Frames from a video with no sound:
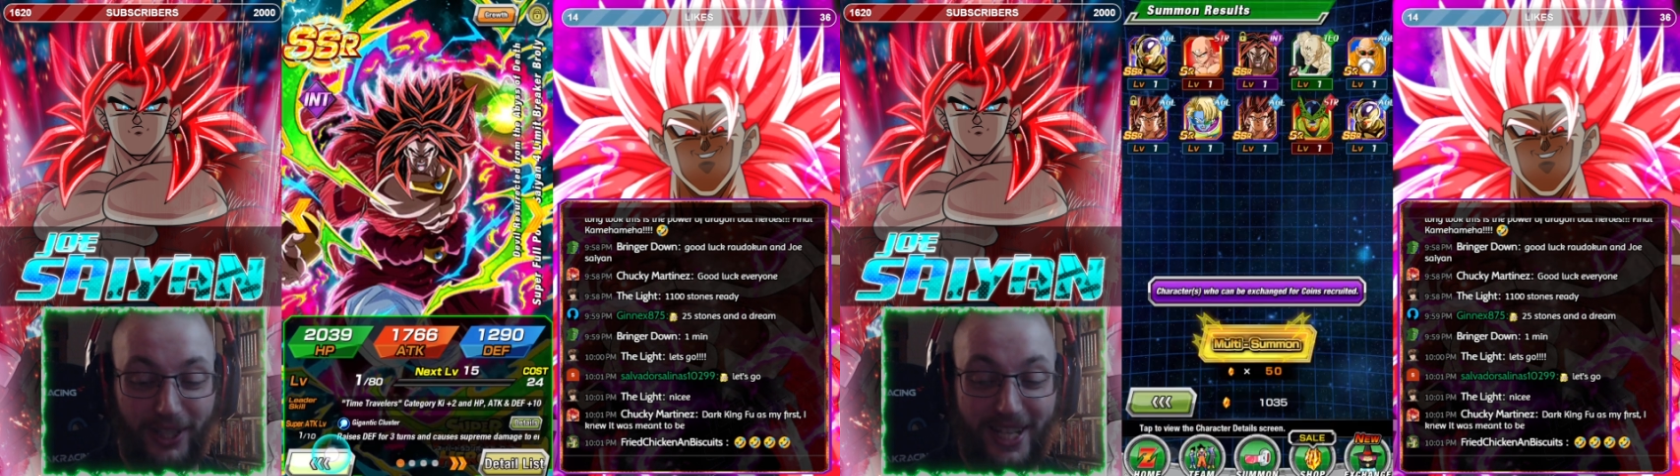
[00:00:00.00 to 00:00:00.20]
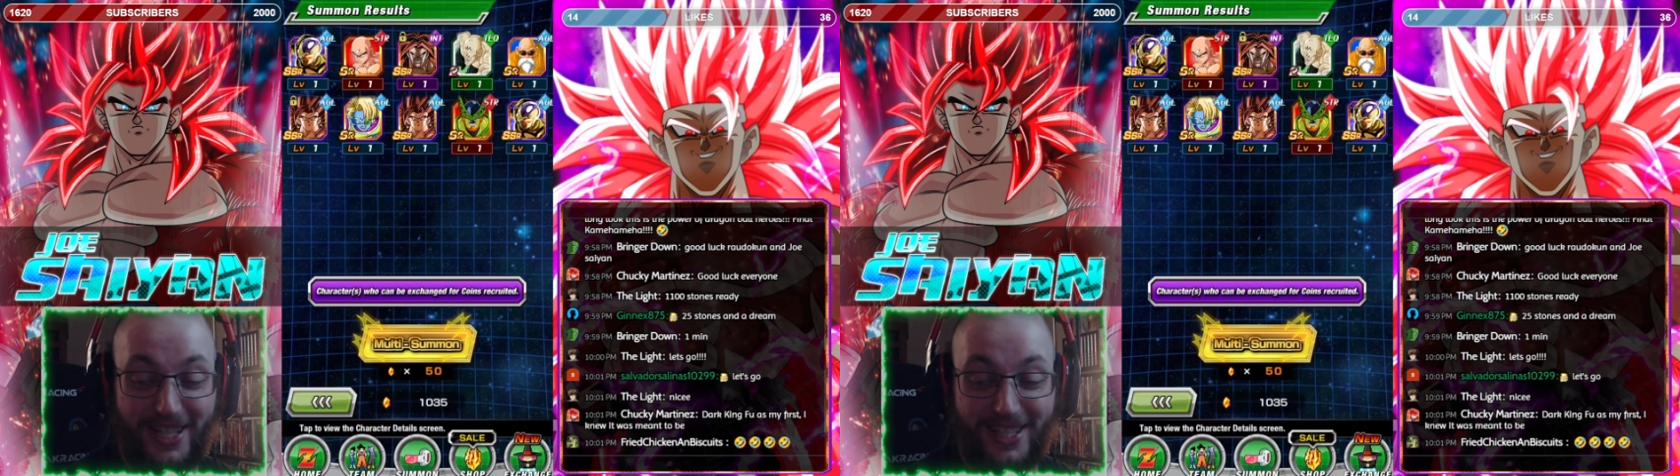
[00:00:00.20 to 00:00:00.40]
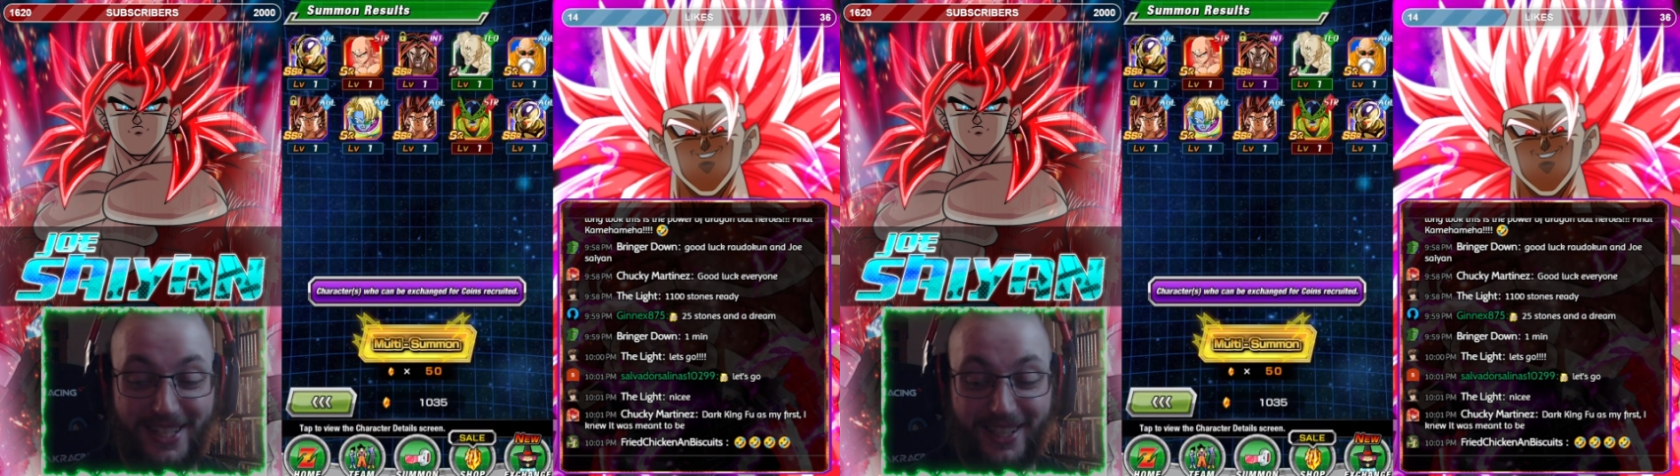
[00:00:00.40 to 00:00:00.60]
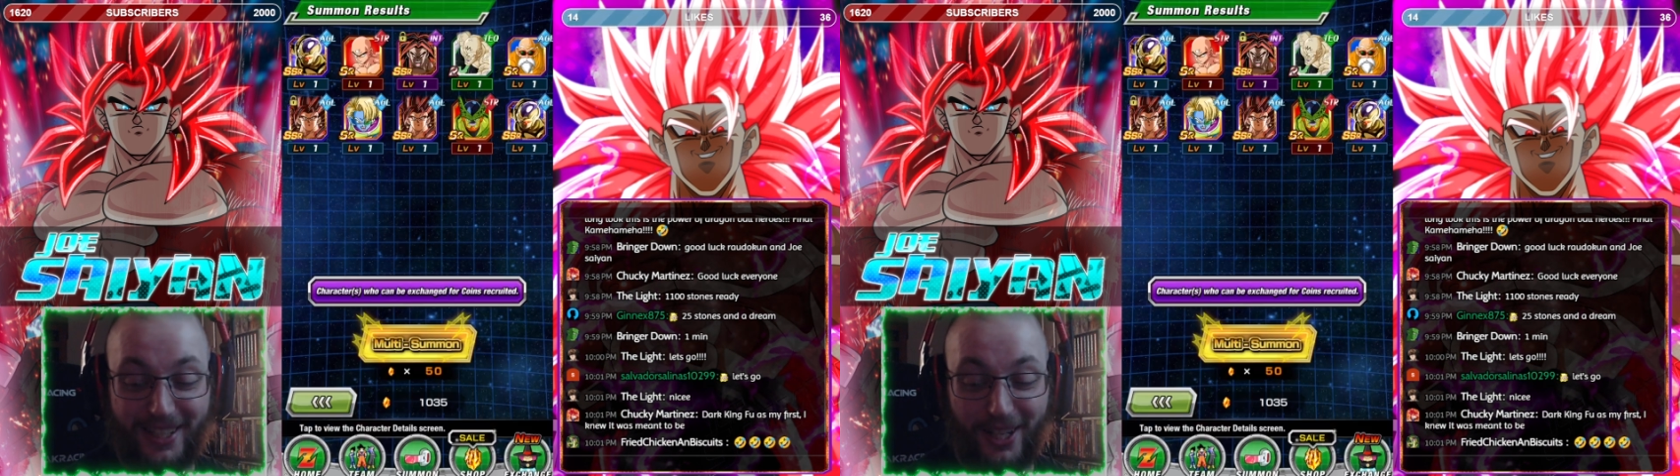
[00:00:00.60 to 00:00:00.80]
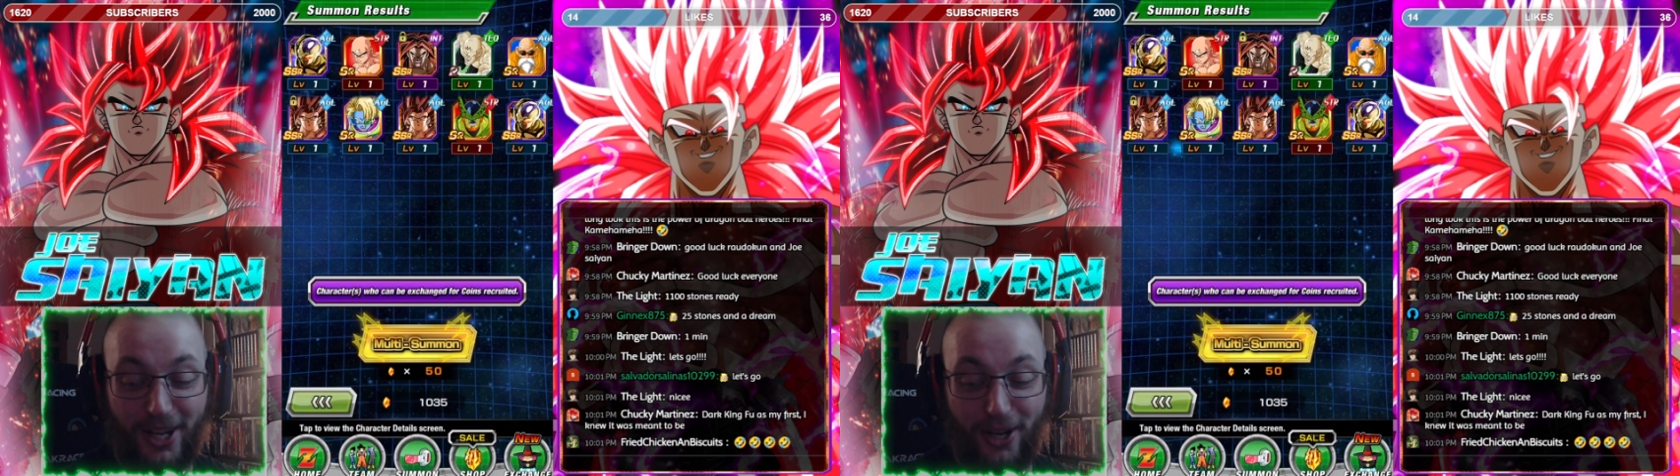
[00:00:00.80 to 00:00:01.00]
Let's
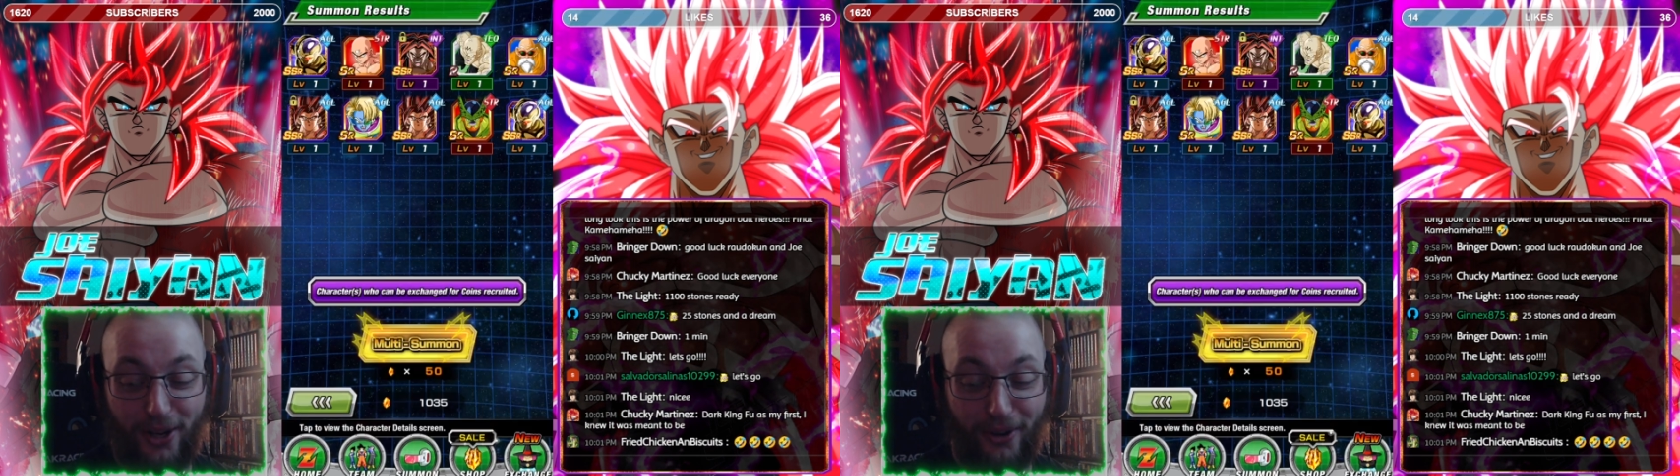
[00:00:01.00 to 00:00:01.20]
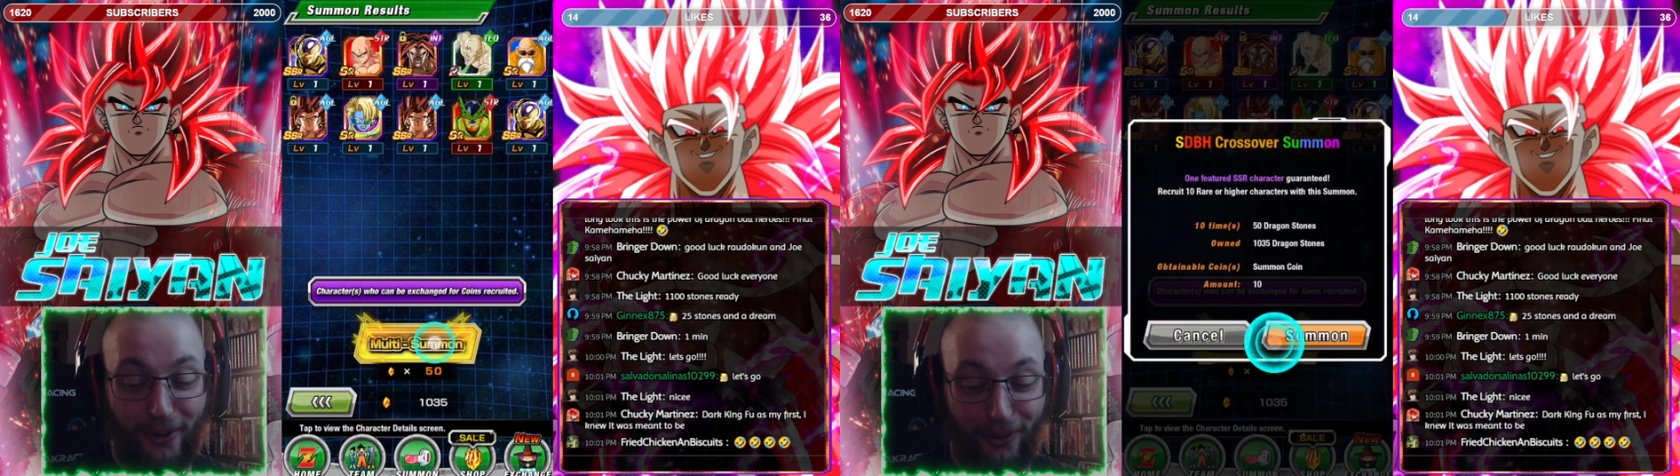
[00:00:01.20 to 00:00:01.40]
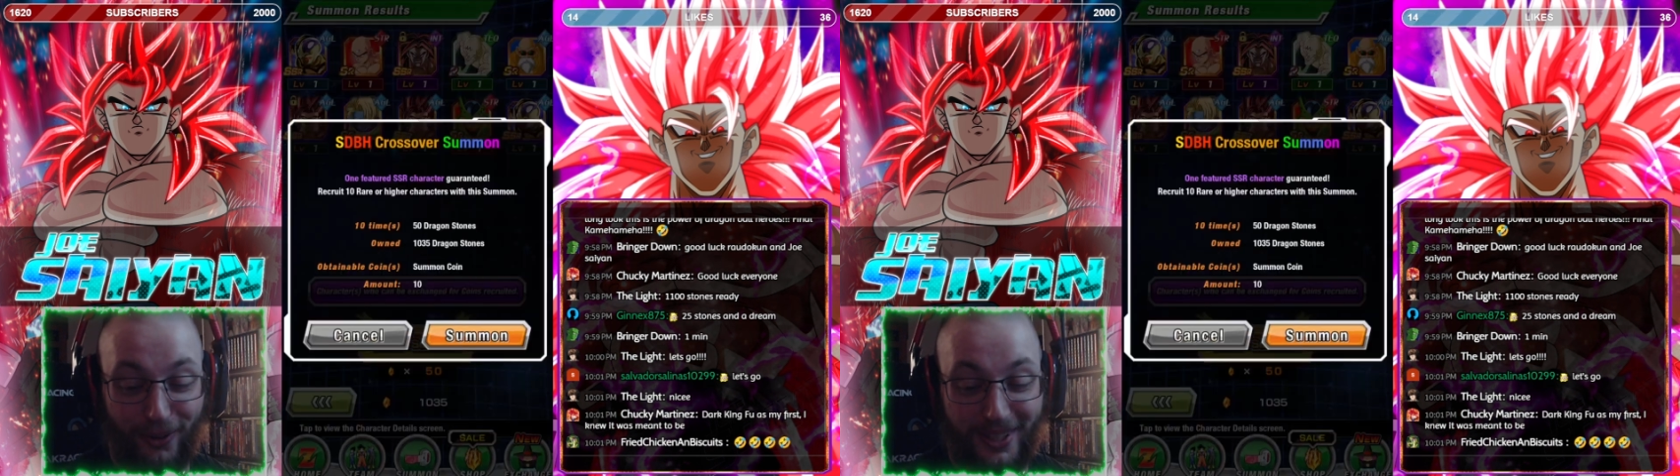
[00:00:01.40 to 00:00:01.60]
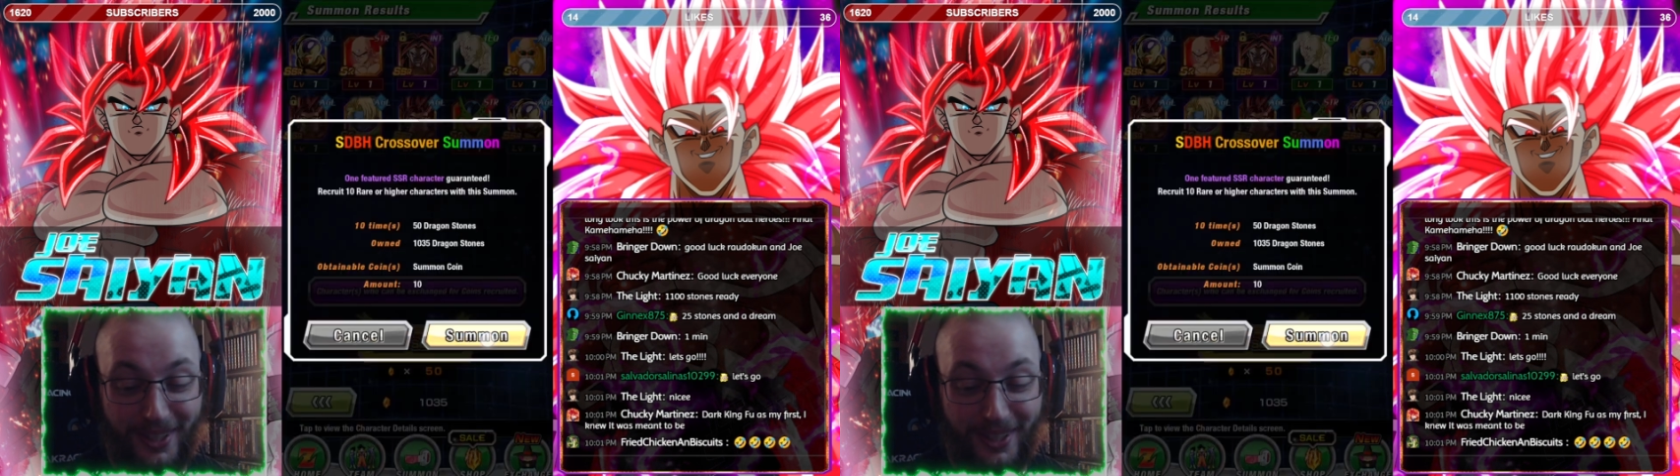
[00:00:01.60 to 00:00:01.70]
go.